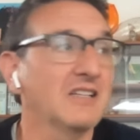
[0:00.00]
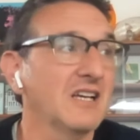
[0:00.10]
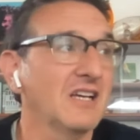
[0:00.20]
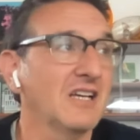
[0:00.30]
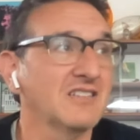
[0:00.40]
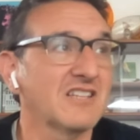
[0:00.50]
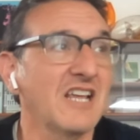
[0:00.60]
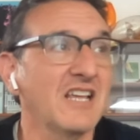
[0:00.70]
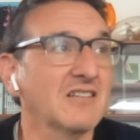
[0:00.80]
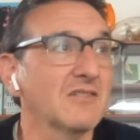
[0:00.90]
uh,
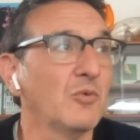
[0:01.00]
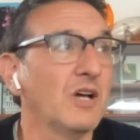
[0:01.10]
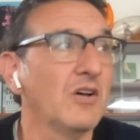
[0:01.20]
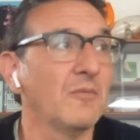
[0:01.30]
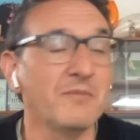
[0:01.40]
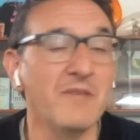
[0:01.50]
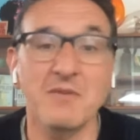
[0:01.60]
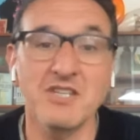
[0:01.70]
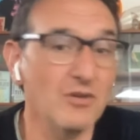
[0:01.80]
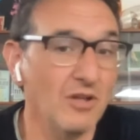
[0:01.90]
saying, well,
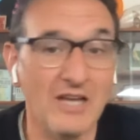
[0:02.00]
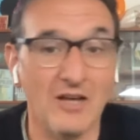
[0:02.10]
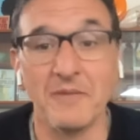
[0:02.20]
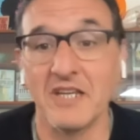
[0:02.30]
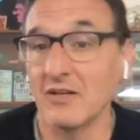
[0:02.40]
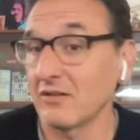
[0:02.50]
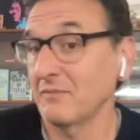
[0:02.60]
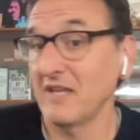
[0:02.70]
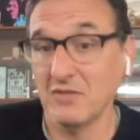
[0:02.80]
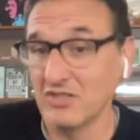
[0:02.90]
maybe you'll help me, or
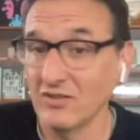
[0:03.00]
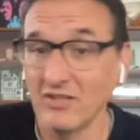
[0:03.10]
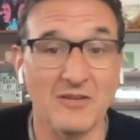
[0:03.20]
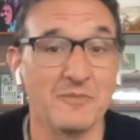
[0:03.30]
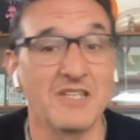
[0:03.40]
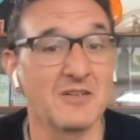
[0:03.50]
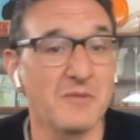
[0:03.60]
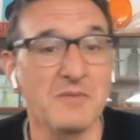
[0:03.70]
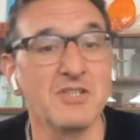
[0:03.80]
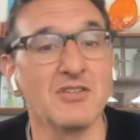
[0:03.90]
maybe you'll help me, or maybe right.